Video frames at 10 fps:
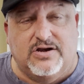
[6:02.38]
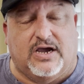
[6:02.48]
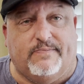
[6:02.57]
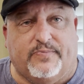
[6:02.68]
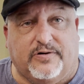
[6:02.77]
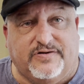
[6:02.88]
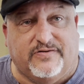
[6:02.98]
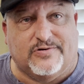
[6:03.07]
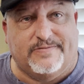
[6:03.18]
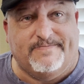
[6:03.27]
not
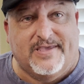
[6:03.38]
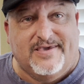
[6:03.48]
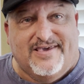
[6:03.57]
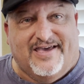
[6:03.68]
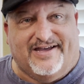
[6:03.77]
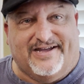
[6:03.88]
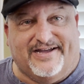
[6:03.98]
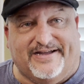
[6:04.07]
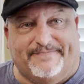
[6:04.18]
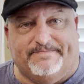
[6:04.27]
purchase one.
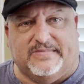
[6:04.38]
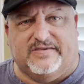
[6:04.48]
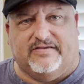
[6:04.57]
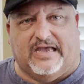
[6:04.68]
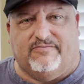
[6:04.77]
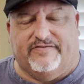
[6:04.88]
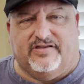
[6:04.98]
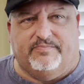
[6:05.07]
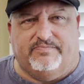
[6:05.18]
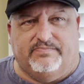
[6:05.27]
I
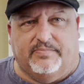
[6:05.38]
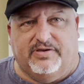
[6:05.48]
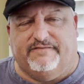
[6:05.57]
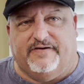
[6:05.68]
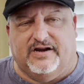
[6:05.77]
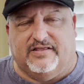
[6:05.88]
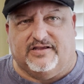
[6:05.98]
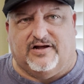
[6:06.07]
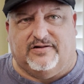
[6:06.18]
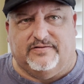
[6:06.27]
wasn't a big fan of
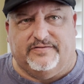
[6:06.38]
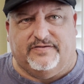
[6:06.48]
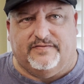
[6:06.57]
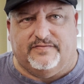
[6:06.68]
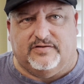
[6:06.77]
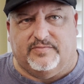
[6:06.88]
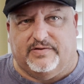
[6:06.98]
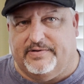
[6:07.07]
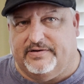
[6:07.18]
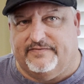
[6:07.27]
the colors, even though my
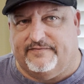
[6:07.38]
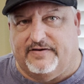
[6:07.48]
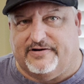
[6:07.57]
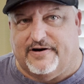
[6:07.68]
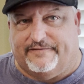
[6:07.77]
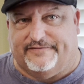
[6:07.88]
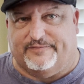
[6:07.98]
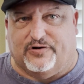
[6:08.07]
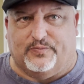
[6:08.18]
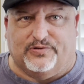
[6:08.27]
wife's favorite color is
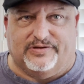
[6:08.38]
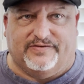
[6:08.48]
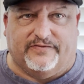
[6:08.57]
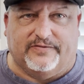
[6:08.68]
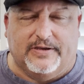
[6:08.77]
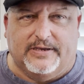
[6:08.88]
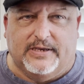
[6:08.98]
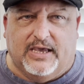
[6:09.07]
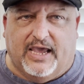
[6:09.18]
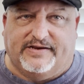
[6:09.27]
purple.
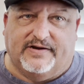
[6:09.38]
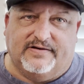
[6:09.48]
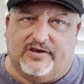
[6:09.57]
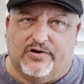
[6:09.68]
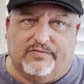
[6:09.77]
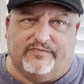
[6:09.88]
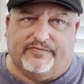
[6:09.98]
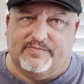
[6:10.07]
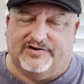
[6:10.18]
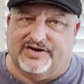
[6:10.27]
It didn't go with
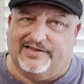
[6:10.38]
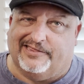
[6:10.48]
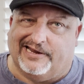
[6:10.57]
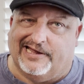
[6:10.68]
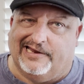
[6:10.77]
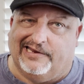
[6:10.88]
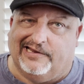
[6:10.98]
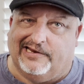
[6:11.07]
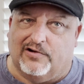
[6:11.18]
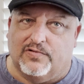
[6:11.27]
pretty much anything
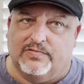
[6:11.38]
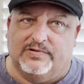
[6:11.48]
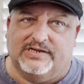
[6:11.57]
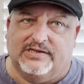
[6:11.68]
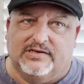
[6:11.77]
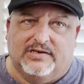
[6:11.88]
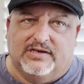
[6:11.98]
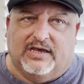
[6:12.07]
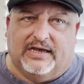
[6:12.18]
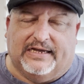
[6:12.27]
I owned.
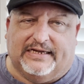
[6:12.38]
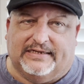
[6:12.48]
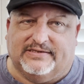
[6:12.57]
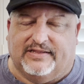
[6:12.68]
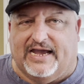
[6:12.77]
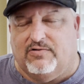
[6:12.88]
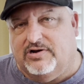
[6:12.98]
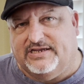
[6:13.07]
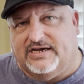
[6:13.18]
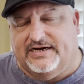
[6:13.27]
So that
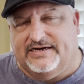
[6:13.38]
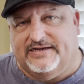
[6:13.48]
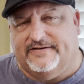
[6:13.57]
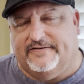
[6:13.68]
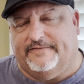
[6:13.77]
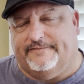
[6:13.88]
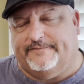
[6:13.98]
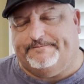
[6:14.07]
one kind of